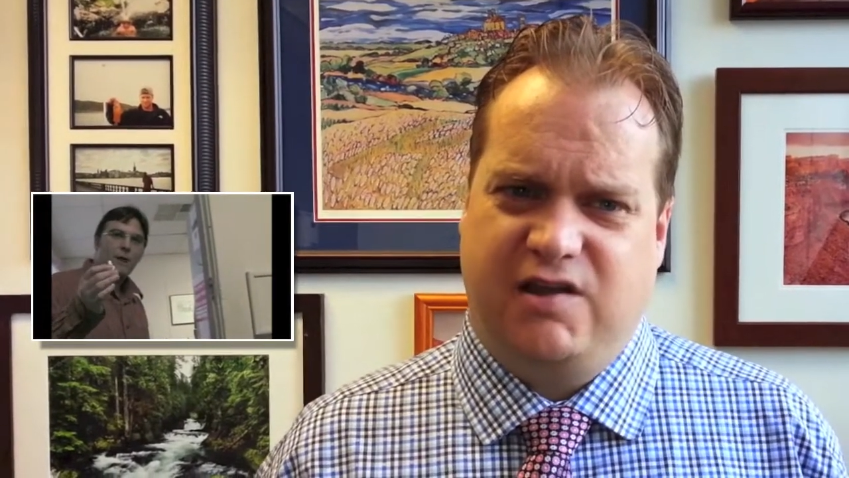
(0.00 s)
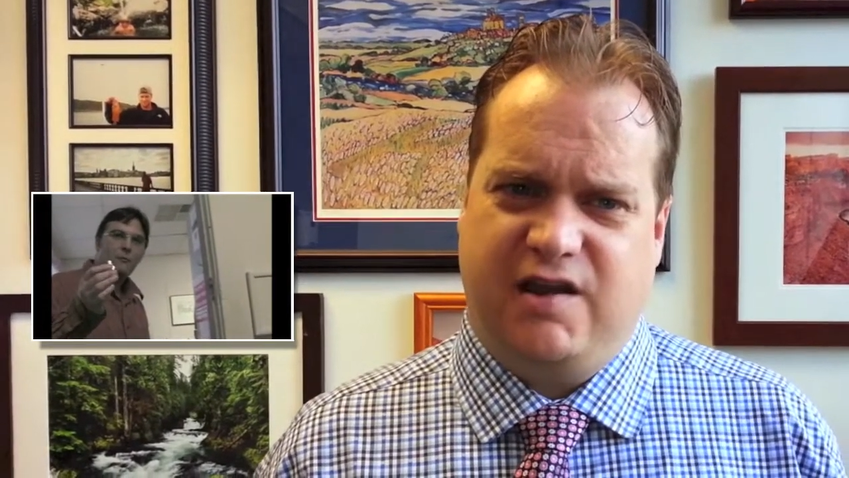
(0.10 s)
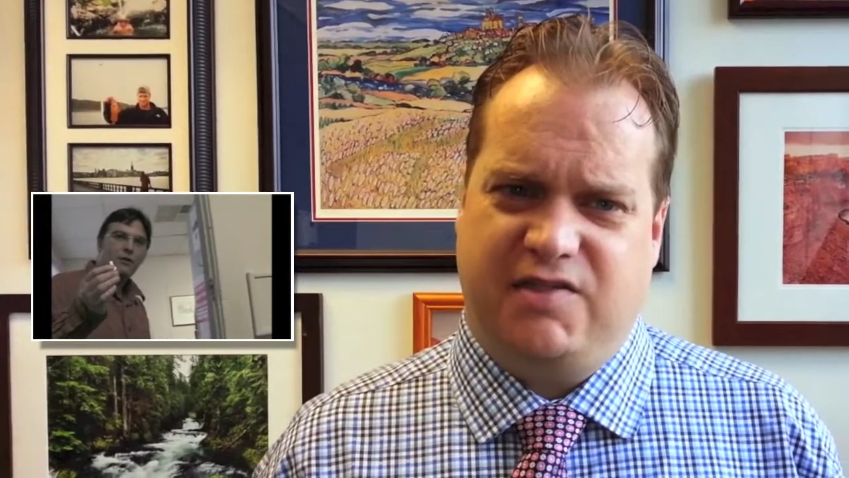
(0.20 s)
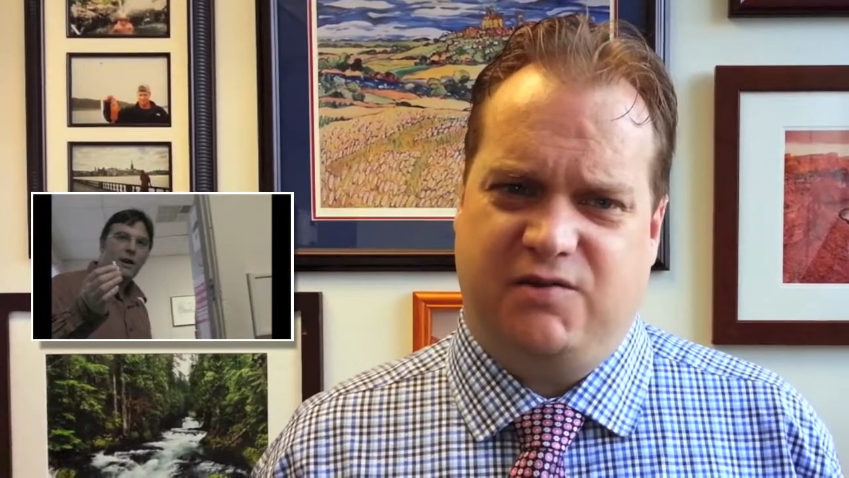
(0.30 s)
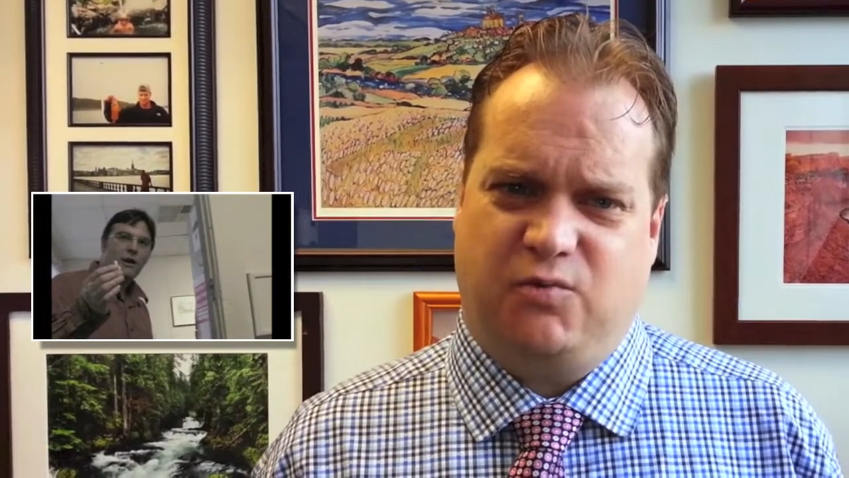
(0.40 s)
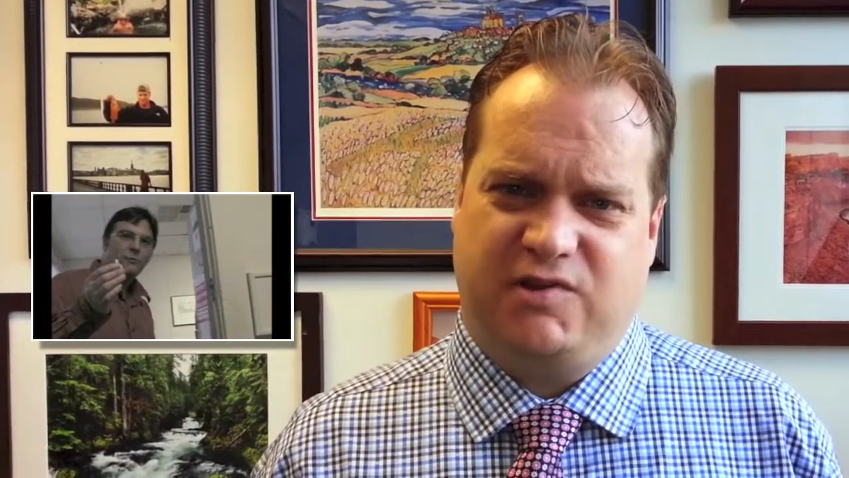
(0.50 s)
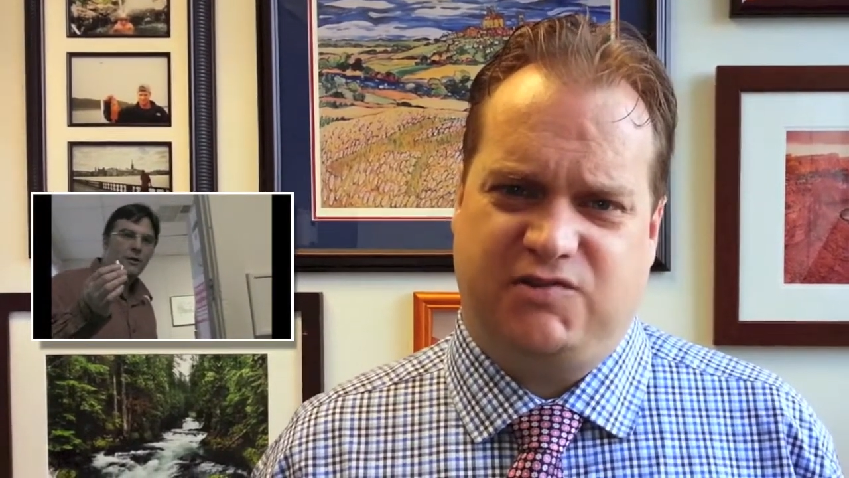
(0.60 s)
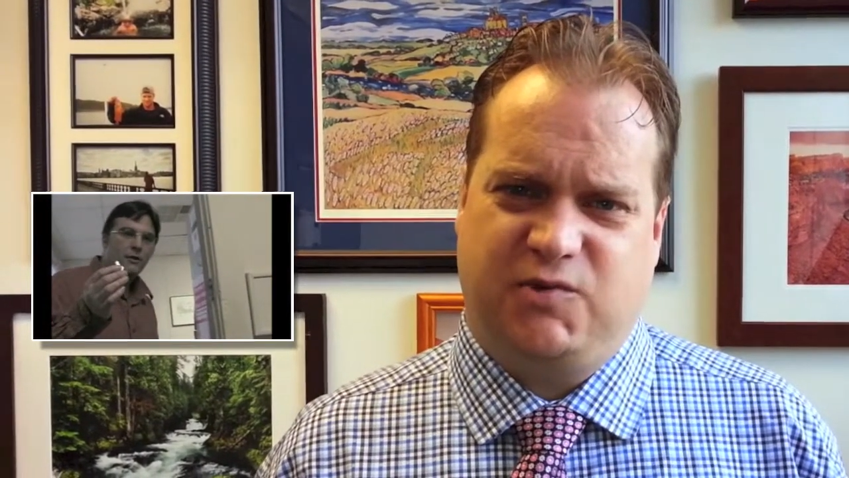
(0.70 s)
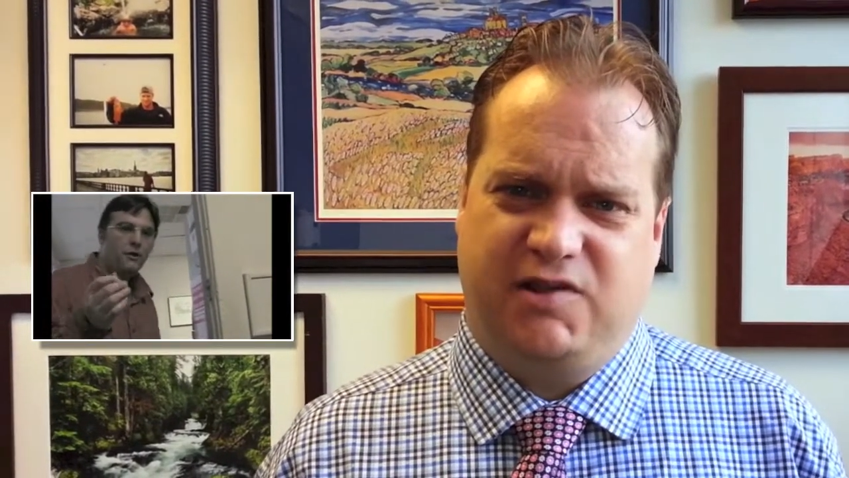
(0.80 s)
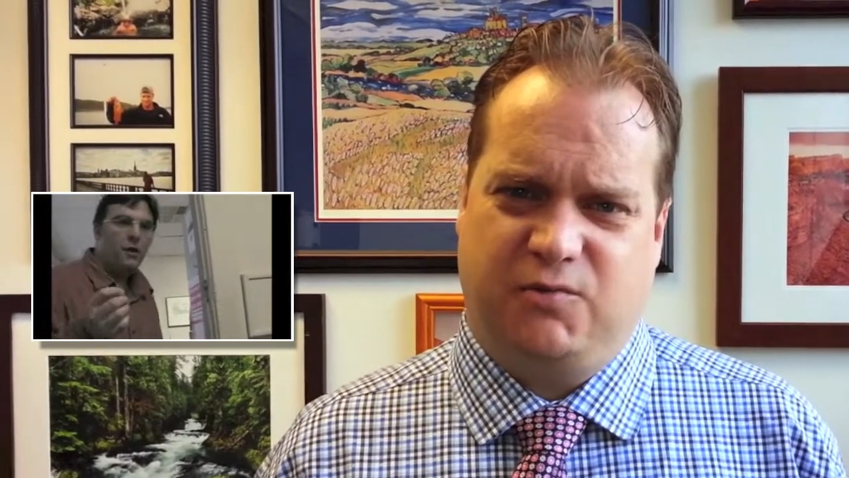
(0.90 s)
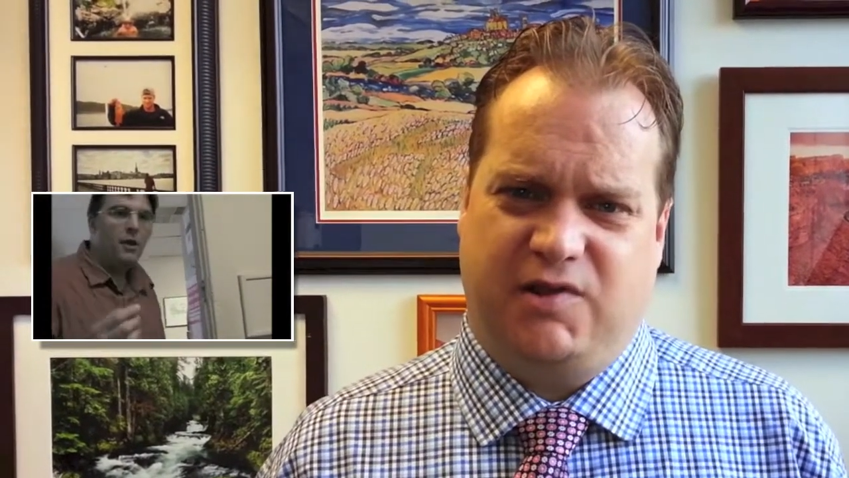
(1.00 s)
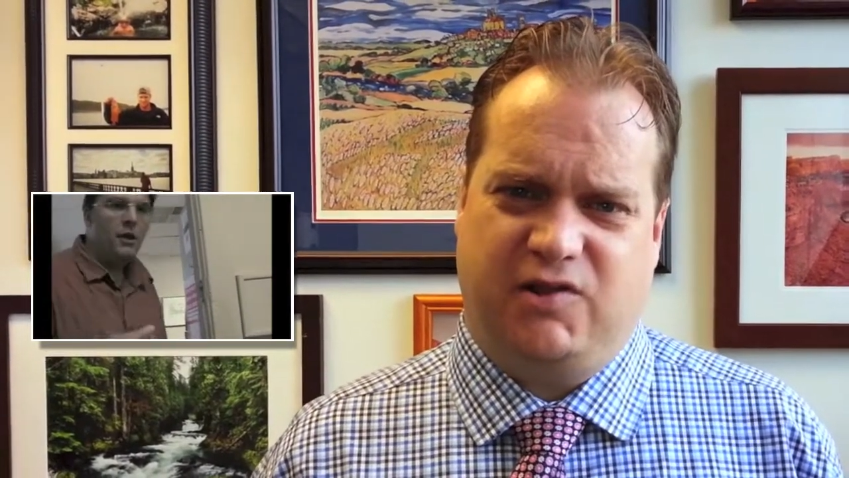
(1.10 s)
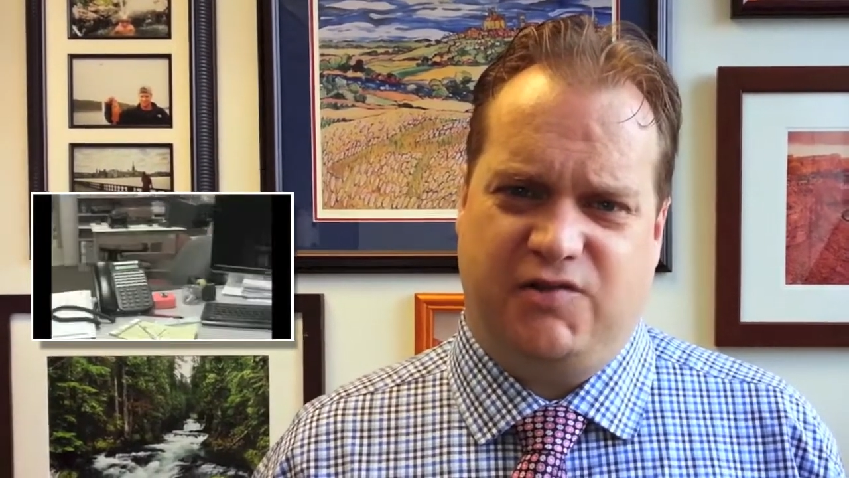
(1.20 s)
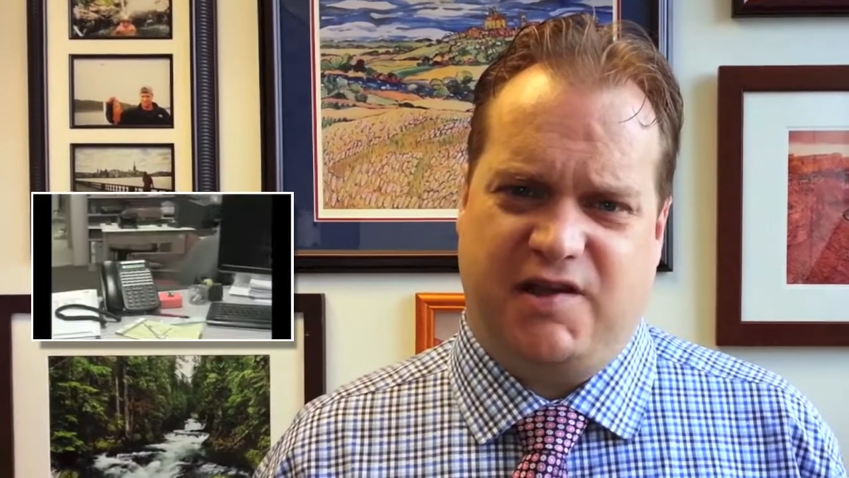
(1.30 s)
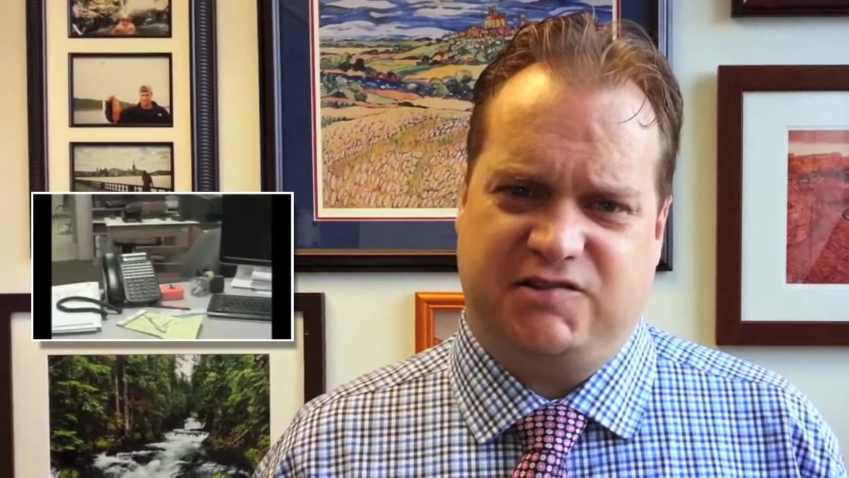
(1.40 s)
And then once we
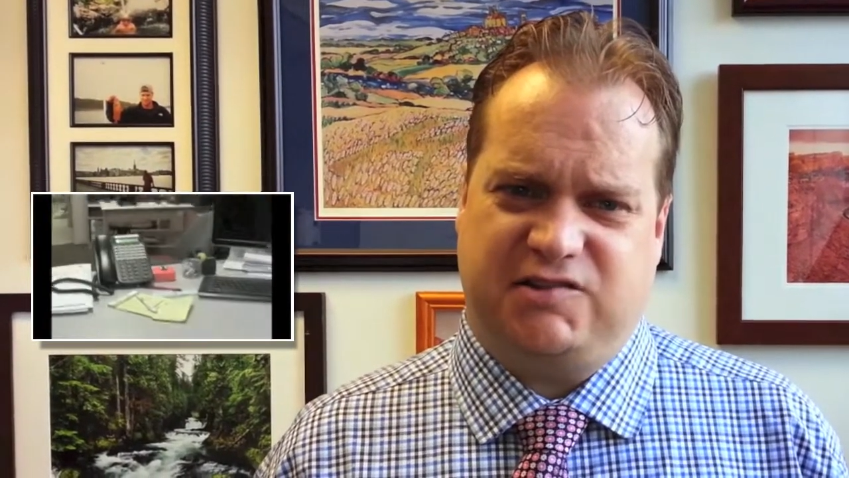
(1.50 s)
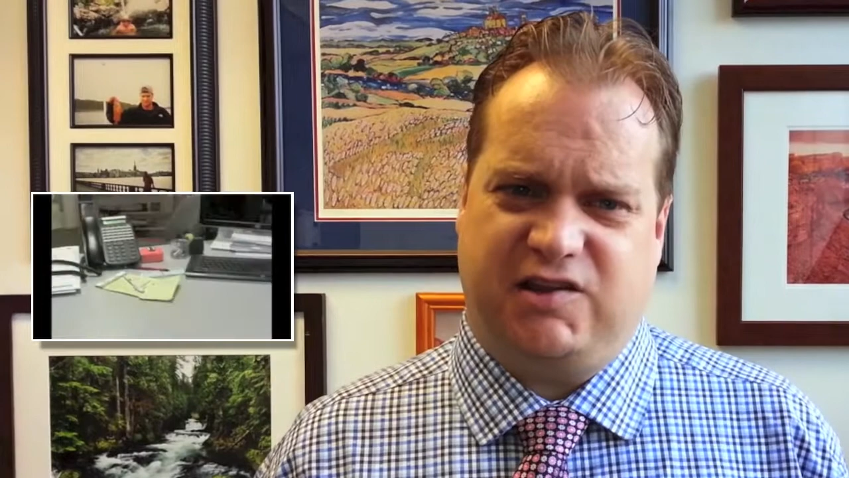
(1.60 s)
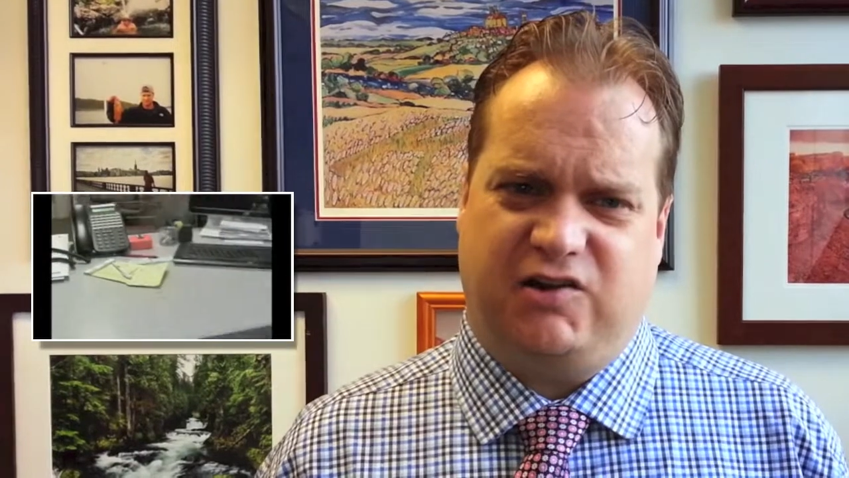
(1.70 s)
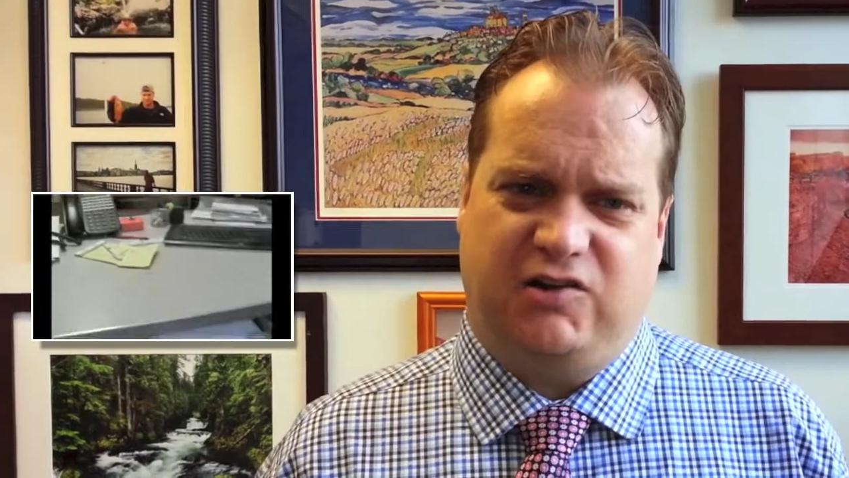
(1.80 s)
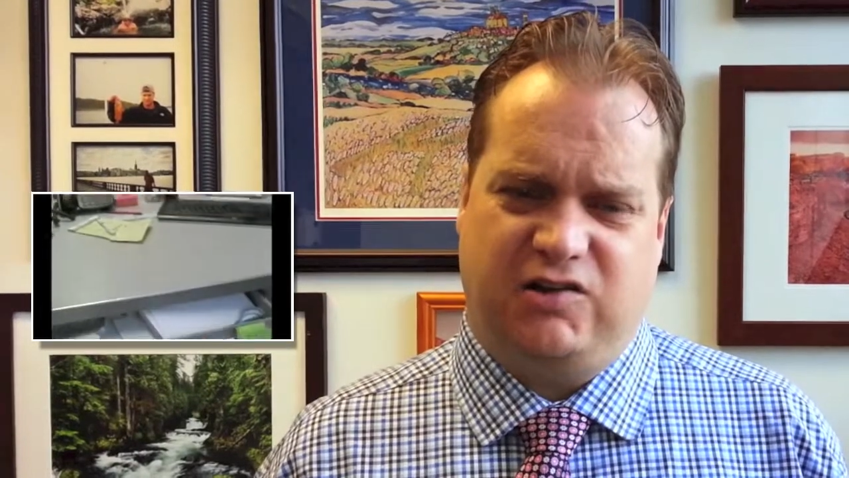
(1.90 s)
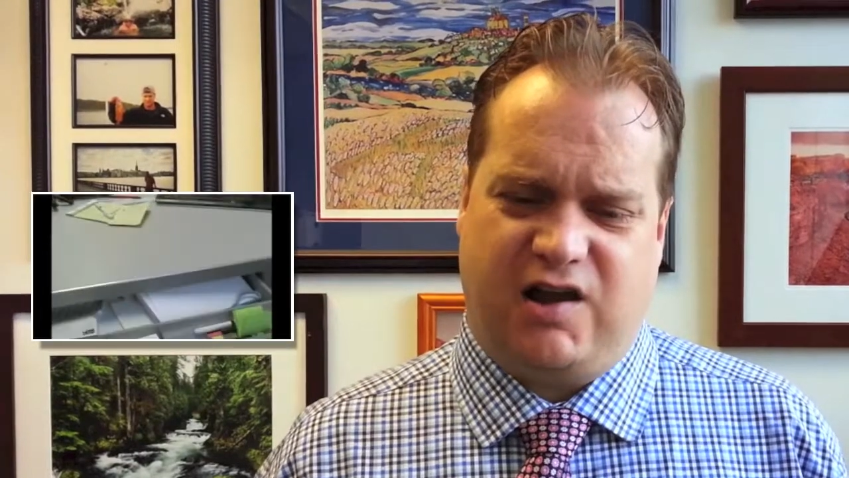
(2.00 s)
learn that skill,